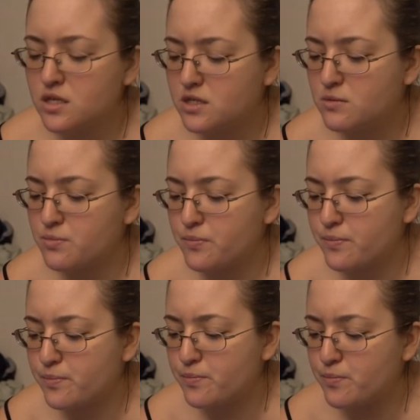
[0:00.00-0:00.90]

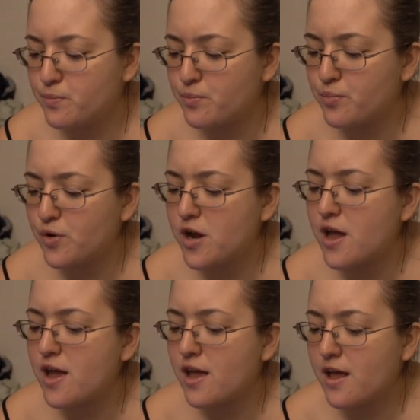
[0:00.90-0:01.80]

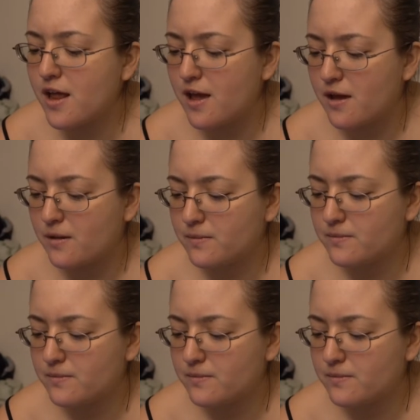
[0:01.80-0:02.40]
Spreche.